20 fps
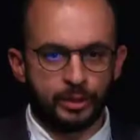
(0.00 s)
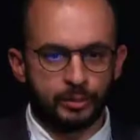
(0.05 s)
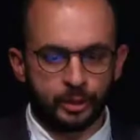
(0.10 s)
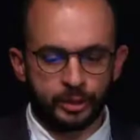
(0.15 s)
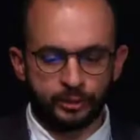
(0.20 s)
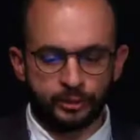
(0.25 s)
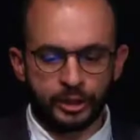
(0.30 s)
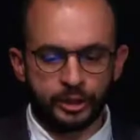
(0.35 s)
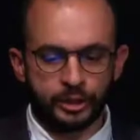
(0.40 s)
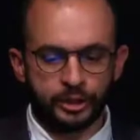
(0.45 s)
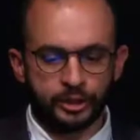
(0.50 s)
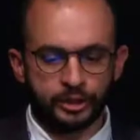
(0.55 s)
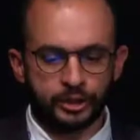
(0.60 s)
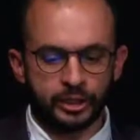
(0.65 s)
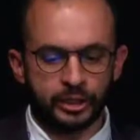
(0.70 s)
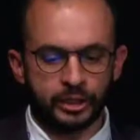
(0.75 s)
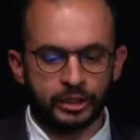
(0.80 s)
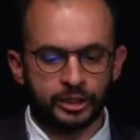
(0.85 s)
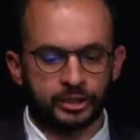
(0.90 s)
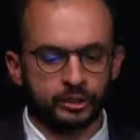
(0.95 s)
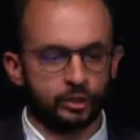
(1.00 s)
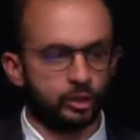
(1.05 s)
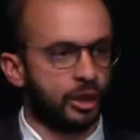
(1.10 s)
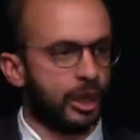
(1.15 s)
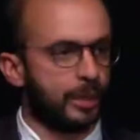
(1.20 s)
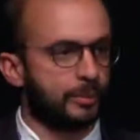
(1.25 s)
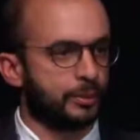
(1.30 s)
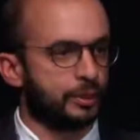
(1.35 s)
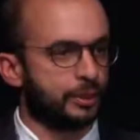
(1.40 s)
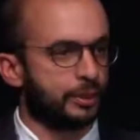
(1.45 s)
professionals to
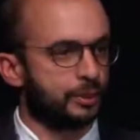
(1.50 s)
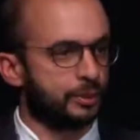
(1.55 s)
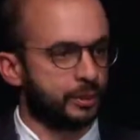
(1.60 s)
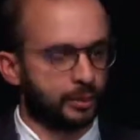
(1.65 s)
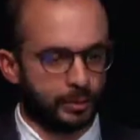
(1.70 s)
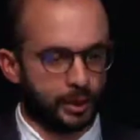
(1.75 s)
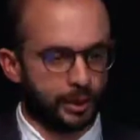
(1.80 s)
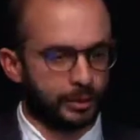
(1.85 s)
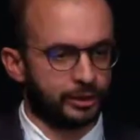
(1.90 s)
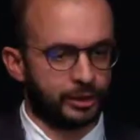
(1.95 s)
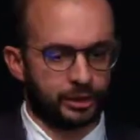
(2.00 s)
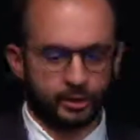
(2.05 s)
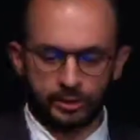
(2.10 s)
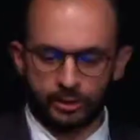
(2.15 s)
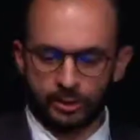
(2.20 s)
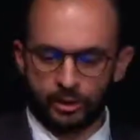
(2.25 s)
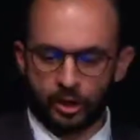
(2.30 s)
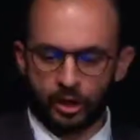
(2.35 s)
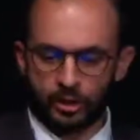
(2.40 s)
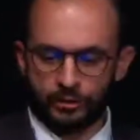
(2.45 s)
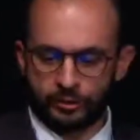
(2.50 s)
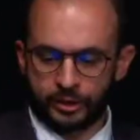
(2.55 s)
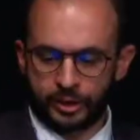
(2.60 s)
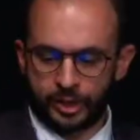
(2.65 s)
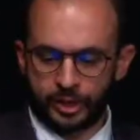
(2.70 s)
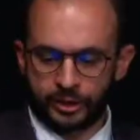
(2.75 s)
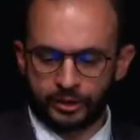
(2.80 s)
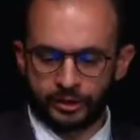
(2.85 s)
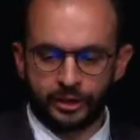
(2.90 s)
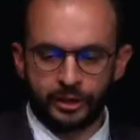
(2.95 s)
capture the patterns of
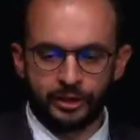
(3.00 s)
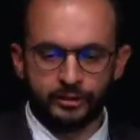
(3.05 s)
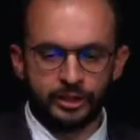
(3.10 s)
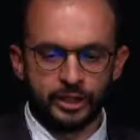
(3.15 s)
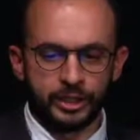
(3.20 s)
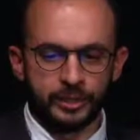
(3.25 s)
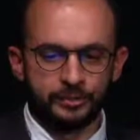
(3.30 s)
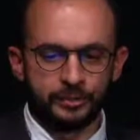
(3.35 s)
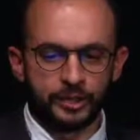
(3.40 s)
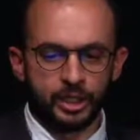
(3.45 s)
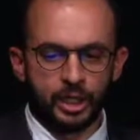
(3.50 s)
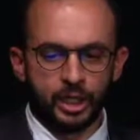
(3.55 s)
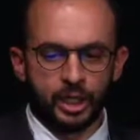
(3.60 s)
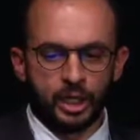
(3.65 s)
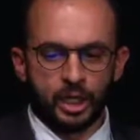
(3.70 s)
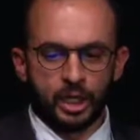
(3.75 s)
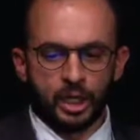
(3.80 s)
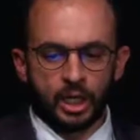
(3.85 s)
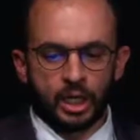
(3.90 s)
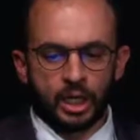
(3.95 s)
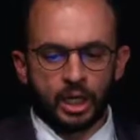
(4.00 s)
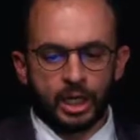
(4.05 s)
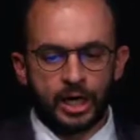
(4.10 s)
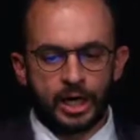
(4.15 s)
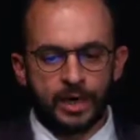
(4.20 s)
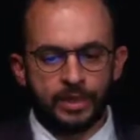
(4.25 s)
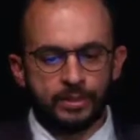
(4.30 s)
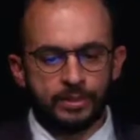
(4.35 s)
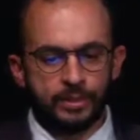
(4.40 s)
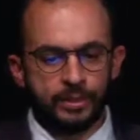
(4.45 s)
care delivery.
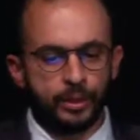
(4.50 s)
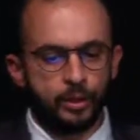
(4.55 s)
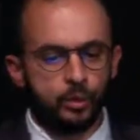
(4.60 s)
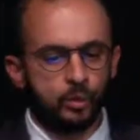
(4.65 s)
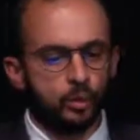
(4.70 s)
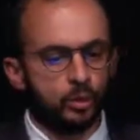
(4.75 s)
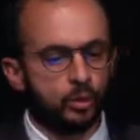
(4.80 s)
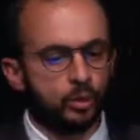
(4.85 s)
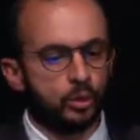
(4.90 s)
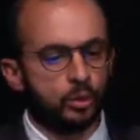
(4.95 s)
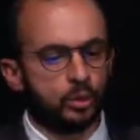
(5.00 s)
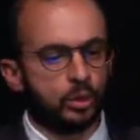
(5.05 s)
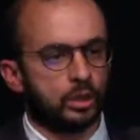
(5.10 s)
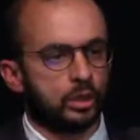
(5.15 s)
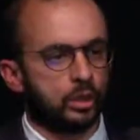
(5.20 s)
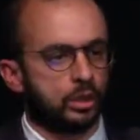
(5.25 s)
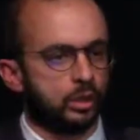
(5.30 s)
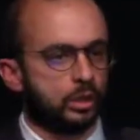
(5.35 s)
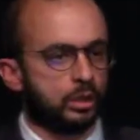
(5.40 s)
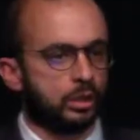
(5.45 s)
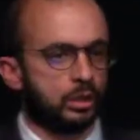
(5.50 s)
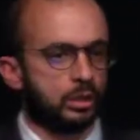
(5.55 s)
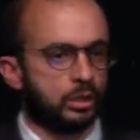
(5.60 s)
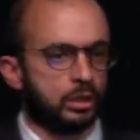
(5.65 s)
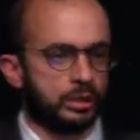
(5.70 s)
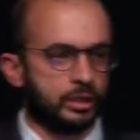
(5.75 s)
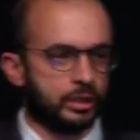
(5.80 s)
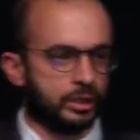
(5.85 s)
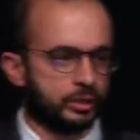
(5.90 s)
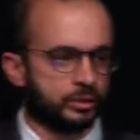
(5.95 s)
And to
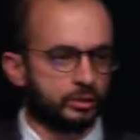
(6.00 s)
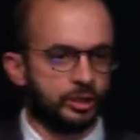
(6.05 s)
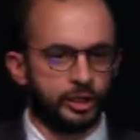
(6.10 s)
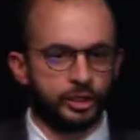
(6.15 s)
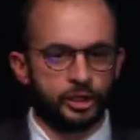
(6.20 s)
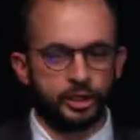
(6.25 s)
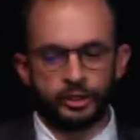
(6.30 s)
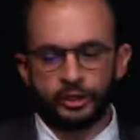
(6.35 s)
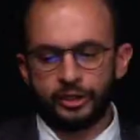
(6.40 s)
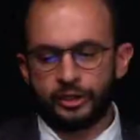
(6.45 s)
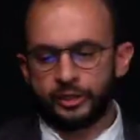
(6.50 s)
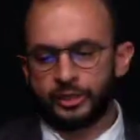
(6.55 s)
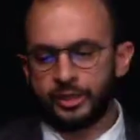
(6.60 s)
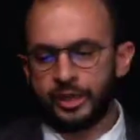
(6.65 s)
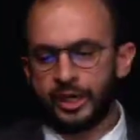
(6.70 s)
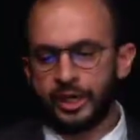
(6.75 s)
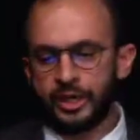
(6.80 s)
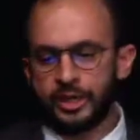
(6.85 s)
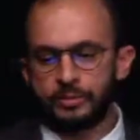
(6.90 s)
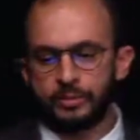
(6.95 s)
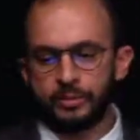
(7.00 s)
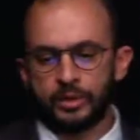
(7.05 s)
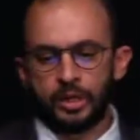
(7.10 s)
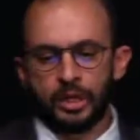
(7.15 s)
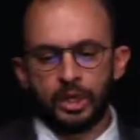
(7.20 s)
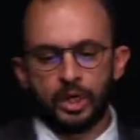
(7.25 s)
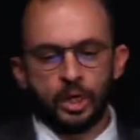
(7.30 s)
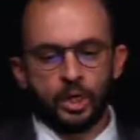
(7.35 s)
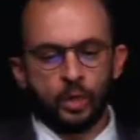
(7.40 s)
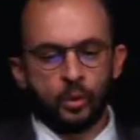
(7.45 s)
reach this aim,
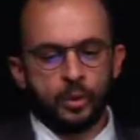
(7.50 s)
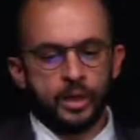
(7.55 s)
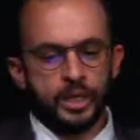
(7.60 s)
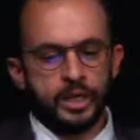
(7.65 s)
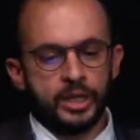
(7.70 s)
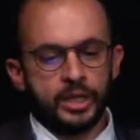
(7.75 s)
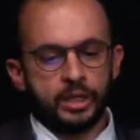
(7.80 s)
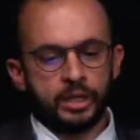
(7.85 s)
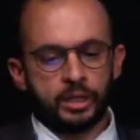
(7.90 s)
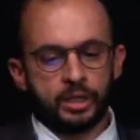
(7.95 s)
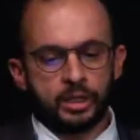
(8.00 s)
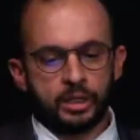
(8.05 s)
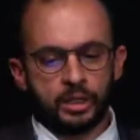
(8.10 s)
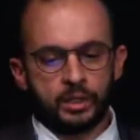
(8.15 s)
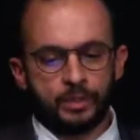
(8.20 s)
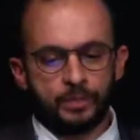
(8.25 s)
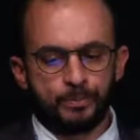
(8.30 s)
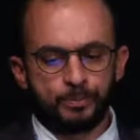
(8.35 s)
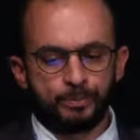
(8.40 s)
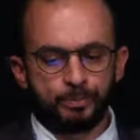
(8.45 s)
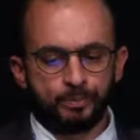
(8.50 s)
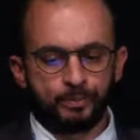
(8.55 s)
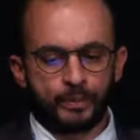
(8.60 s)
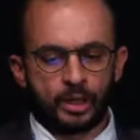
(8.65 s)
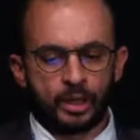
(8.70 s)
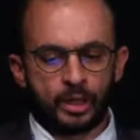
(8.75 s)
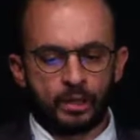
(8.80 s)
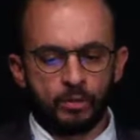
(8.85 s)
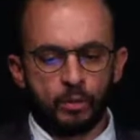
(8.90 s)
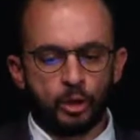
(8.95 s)
we
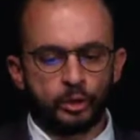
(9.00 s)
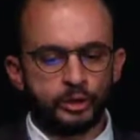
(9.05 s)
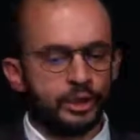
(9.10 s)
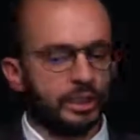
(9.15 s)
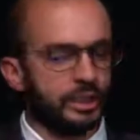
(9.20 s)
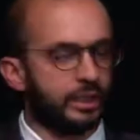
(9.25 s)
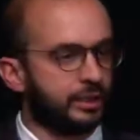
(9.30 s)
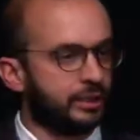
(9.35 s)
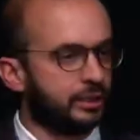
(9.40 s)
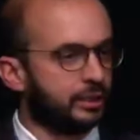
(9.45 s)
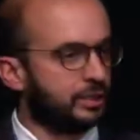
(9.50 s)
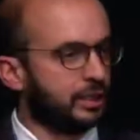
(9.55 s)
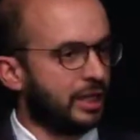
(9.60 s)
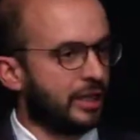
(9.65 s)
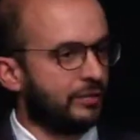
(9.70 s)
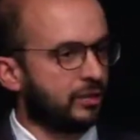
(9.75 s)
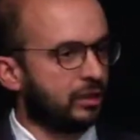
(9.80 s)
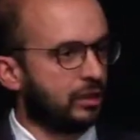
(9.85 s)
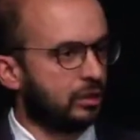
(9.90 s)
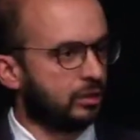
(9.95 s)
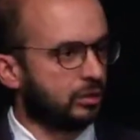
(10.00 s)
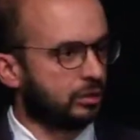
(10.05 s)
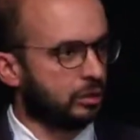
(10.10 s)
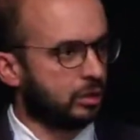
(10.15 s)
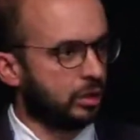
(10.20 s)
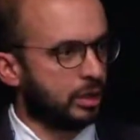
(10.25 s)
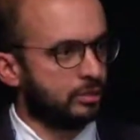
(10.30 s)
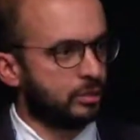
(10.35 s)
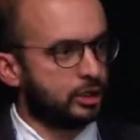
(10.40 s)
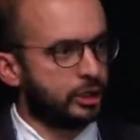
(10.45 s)
model the level of
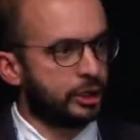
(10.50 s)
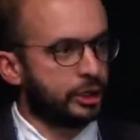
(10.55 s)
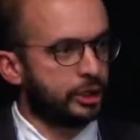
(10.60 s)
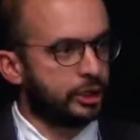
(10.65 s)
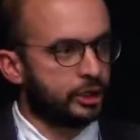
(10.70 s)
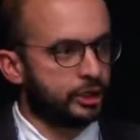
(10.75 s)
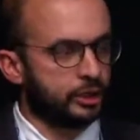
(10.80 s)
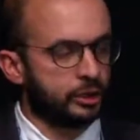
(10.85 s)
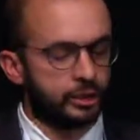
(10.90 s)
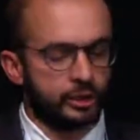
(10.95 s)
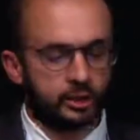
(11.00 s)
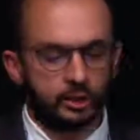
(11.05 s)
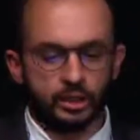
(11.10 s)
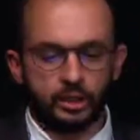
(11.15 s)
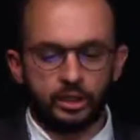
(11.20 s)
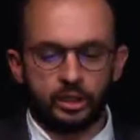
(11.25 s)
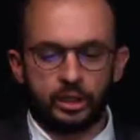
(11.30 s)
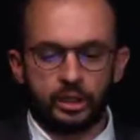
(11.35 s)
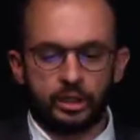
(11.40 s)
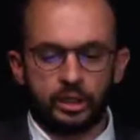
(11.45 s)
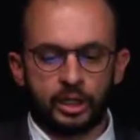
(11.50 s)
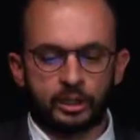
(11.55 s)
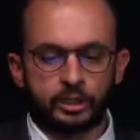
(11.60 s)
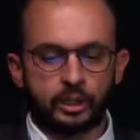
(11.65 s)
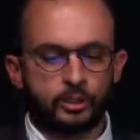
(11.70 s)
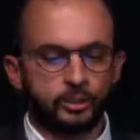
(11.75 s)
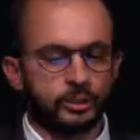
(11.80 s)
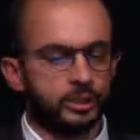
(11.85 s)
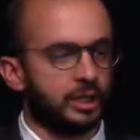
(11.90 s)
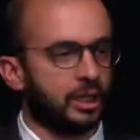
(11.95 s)
collaboration
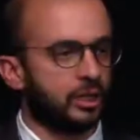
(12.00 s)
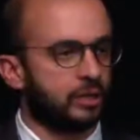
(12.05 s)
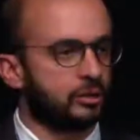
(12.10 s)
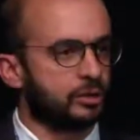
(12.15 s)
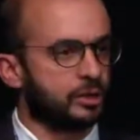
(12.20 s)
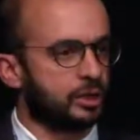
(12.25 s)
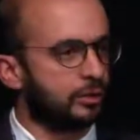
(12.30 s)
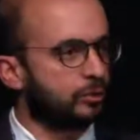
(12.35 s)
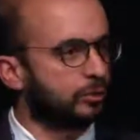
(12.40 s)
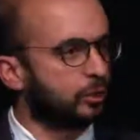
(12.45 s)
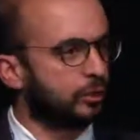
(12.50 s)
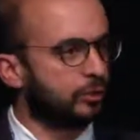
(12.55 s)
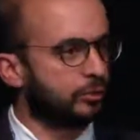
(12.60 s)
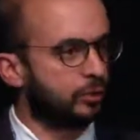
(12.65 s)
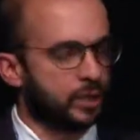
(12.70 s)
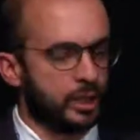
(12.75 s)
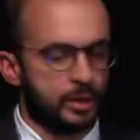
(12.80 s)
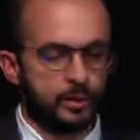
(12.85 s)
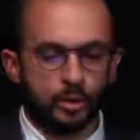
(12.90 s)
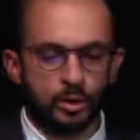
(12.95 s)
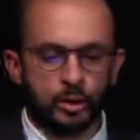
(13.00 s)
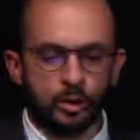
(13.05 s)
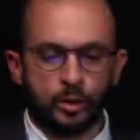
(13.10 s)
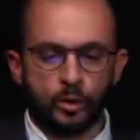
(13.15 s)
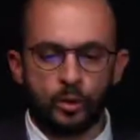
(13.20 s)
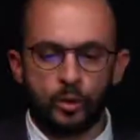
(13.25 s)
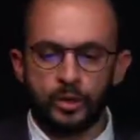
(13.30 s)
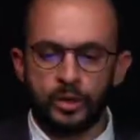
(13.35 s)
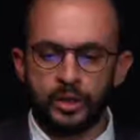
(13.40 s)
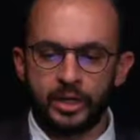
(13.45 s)
adopting a conceptual
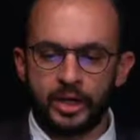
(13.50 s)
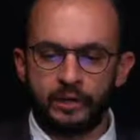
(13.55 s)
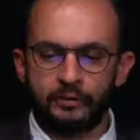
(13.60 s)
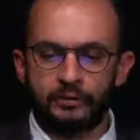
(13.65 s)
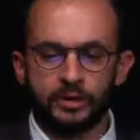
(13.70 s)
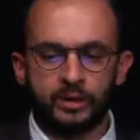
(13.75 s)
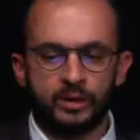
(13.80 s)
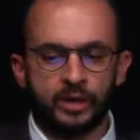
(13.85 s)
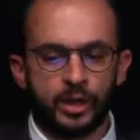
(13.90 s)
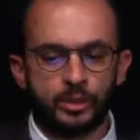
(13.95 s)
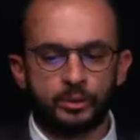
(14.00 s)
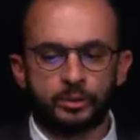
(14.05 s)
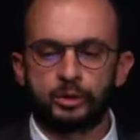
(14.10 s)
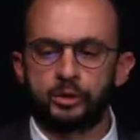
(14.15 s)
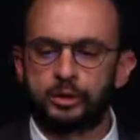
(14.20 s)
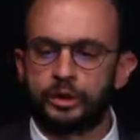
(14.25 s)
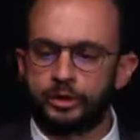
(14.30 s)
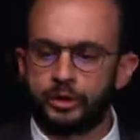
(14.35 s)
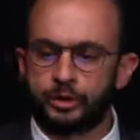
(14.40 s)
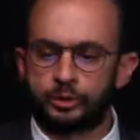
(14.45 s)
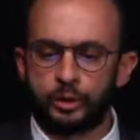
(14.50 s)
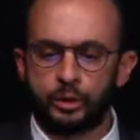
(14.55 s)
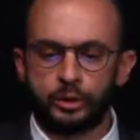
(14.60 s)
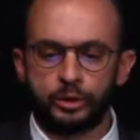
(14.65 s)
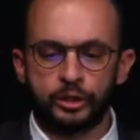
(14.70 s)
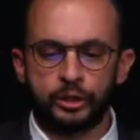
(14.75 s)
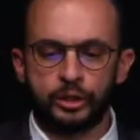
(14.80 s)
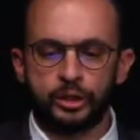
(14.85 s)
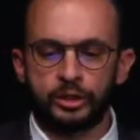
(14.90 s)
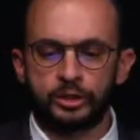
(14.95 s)
framework we have developed during the
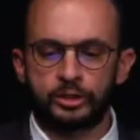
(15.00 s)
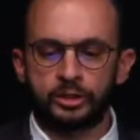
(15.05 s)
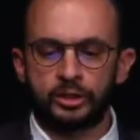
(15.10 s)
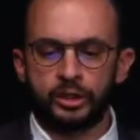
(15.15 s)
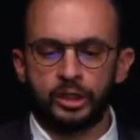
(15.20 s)
project